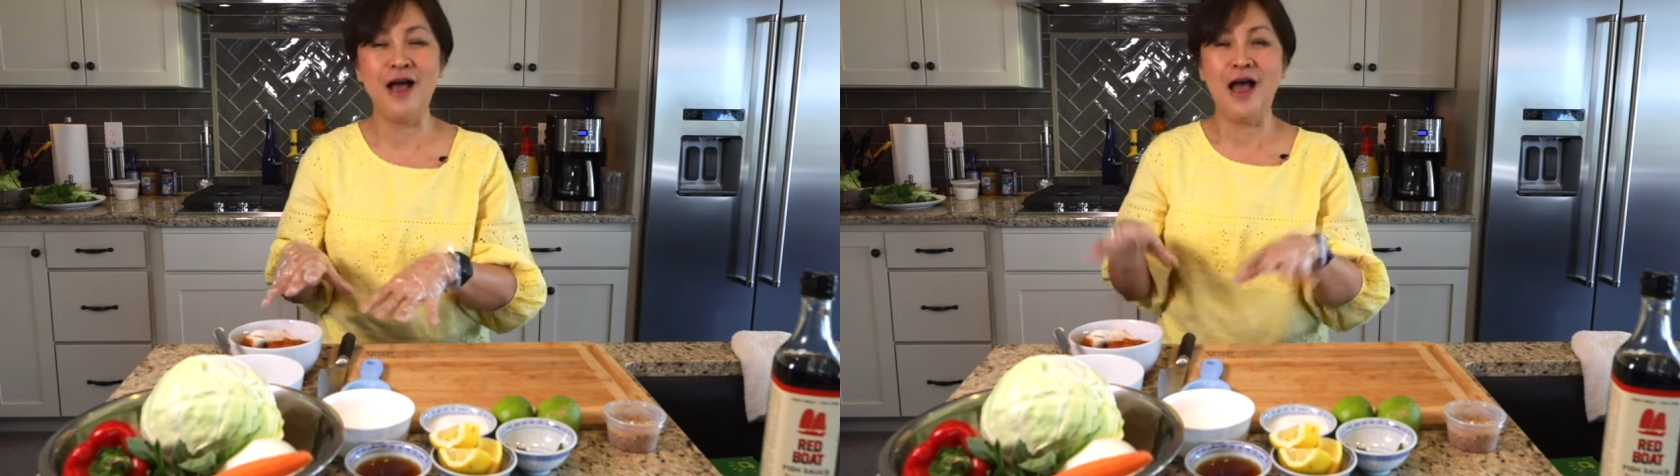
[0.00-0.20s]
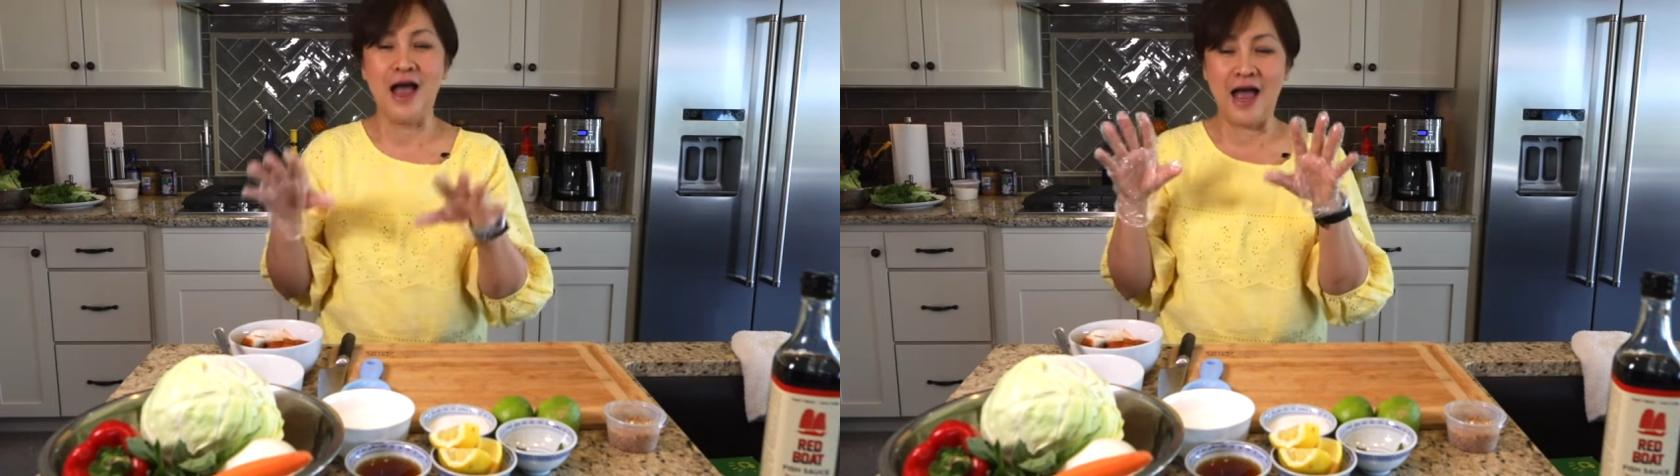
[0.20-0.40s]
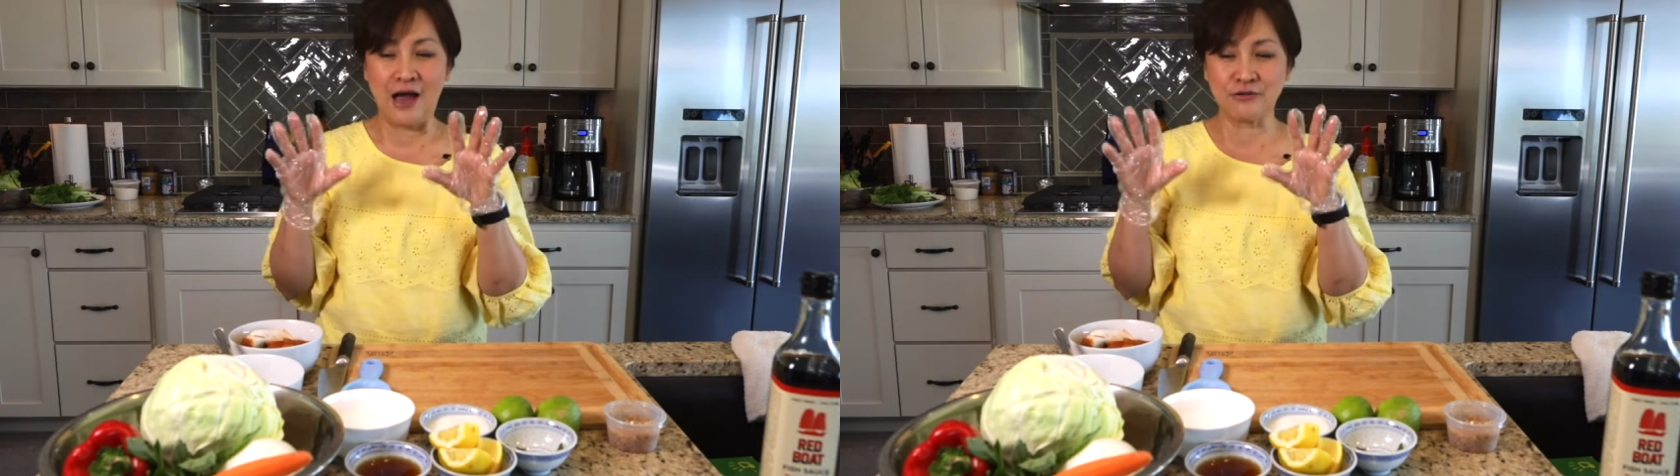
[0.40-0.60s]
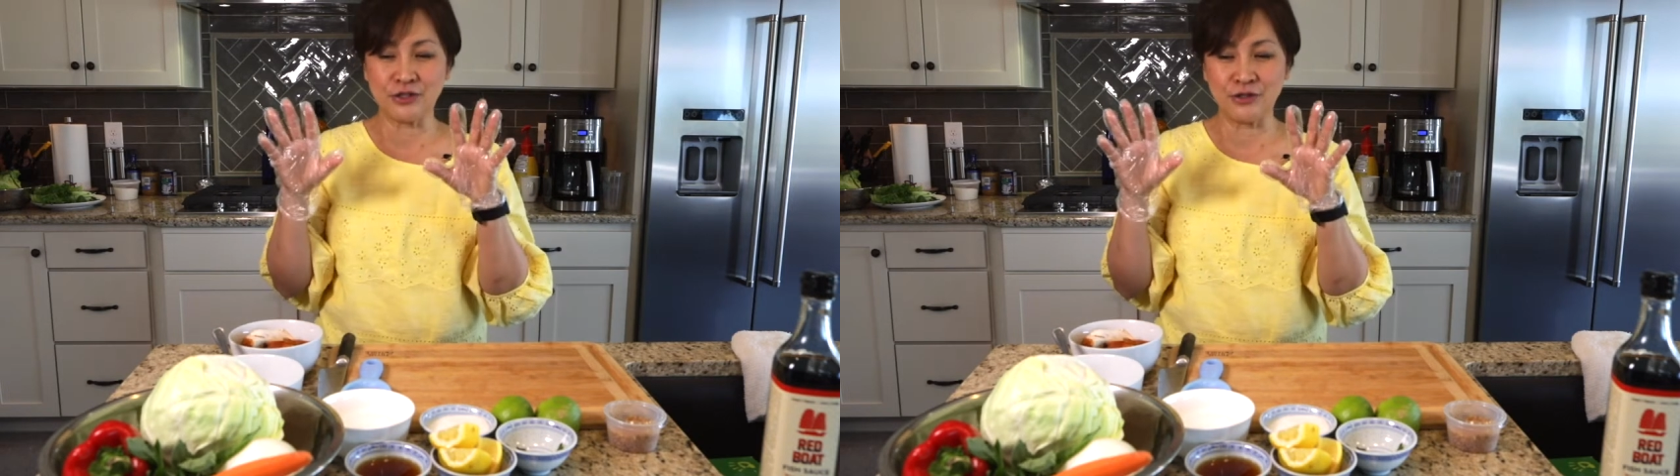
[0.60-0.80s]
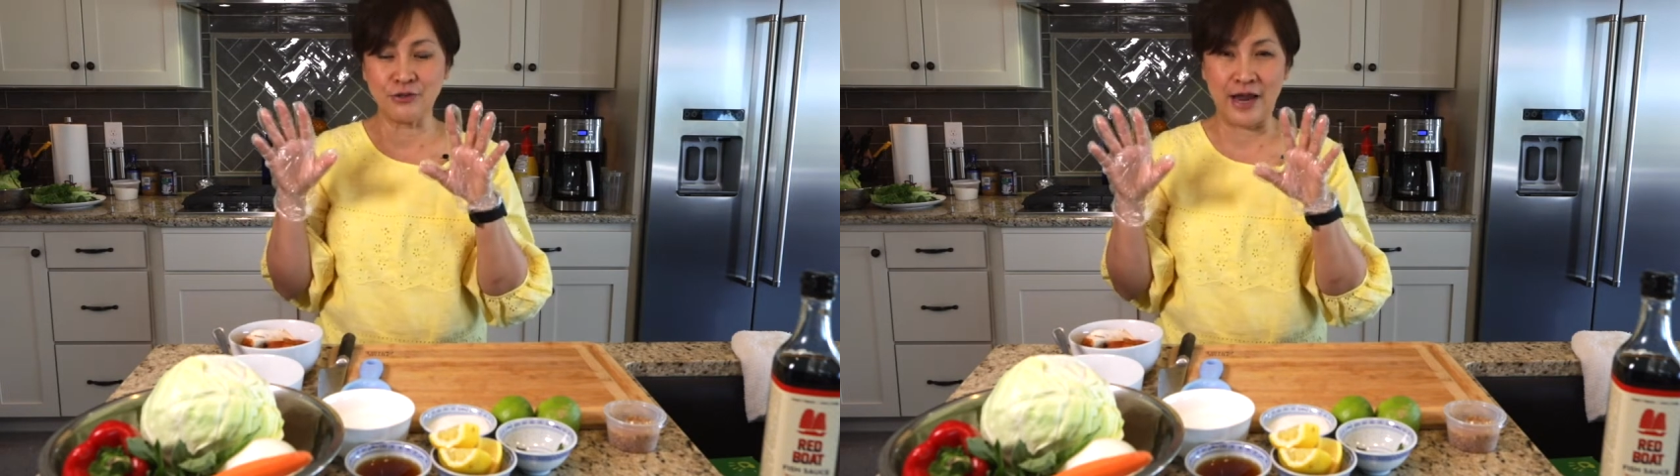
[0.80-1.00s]
how to
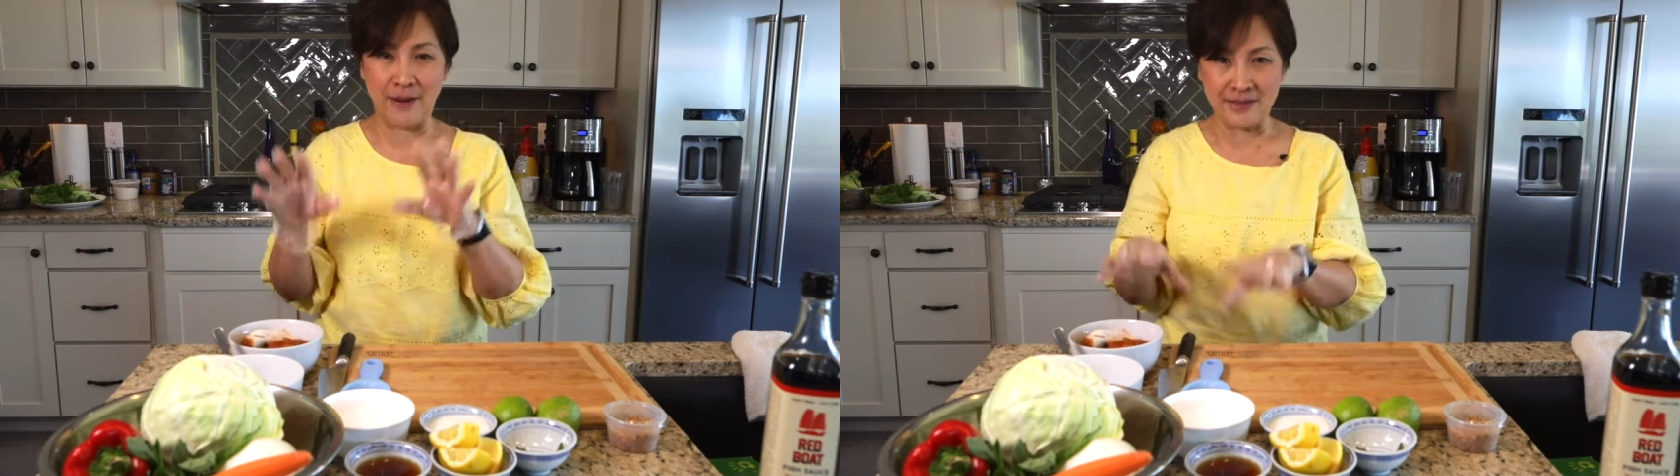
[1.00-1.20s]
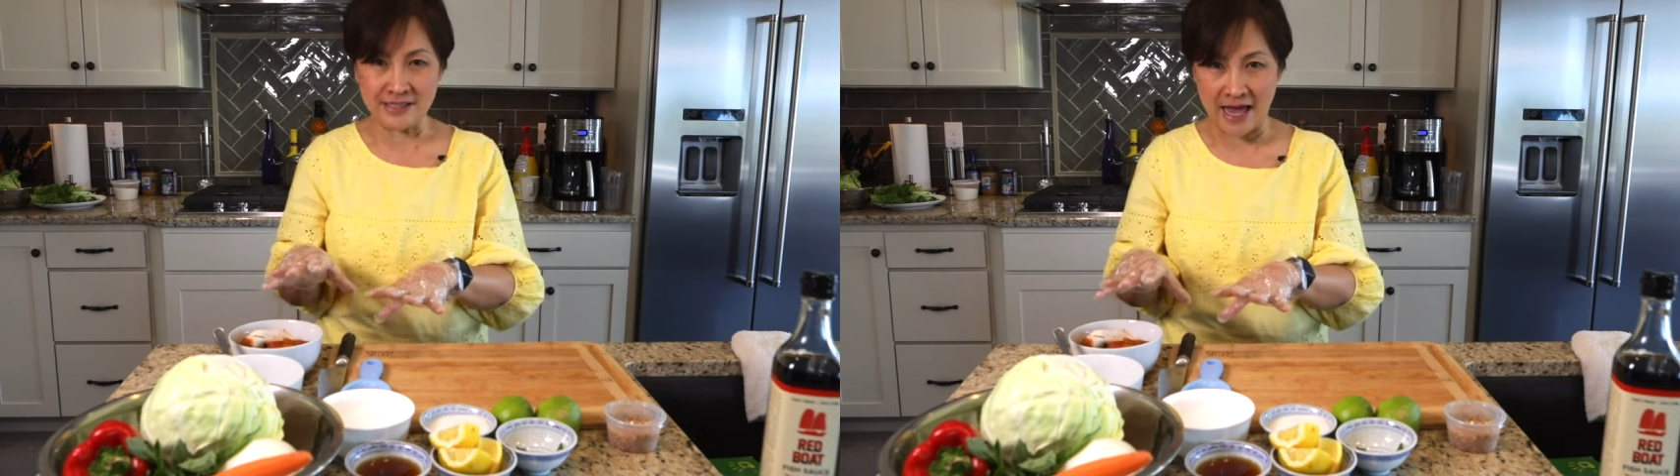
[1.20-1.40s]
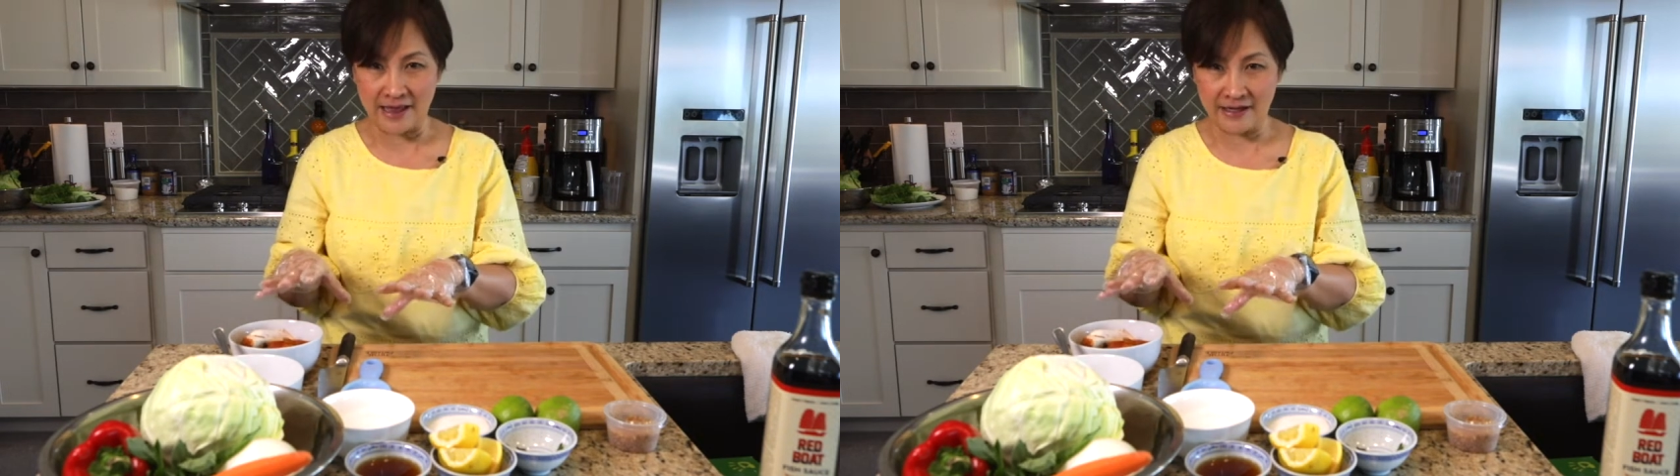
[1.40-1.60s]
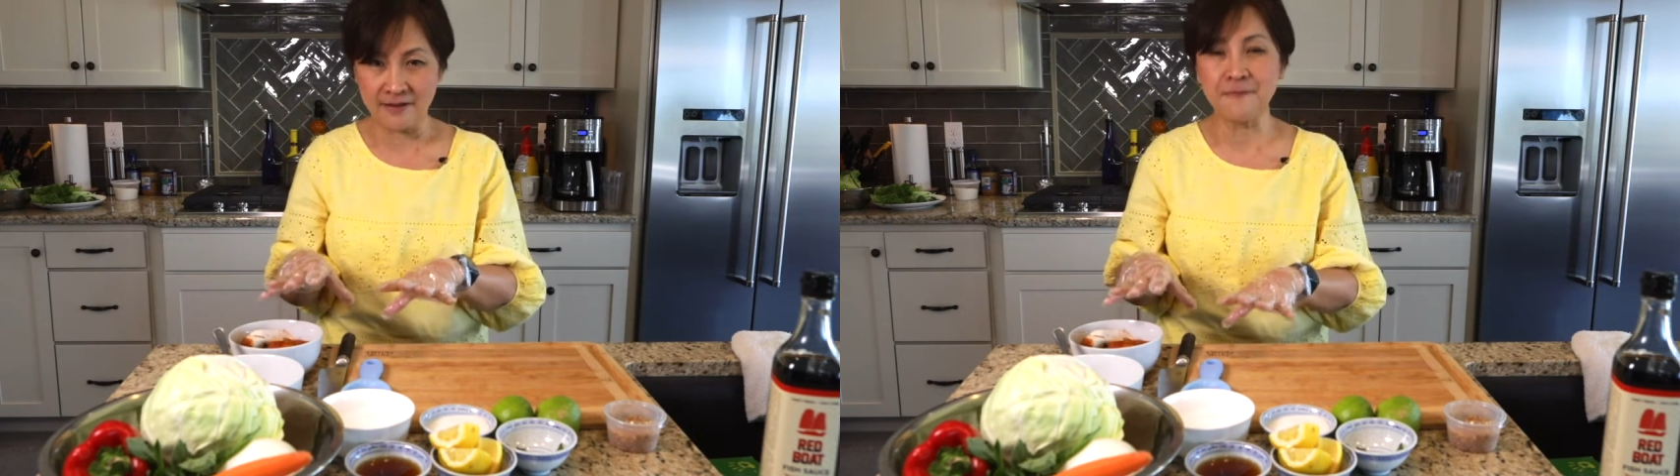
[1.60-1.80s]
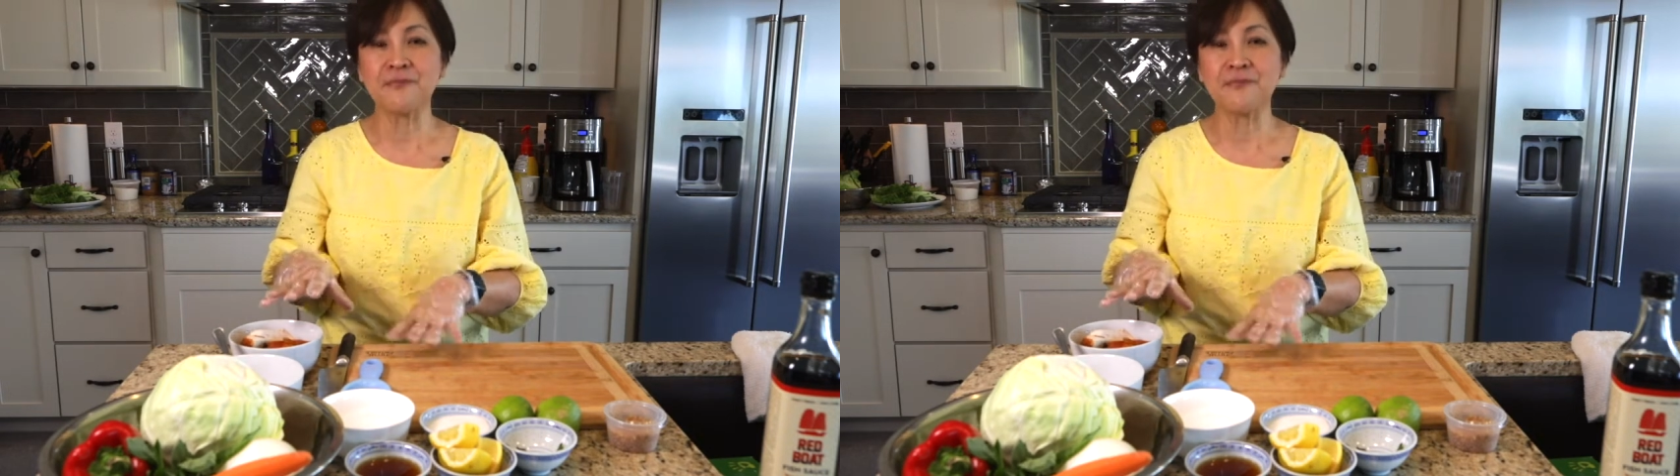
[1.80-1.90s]
do cabbage salad.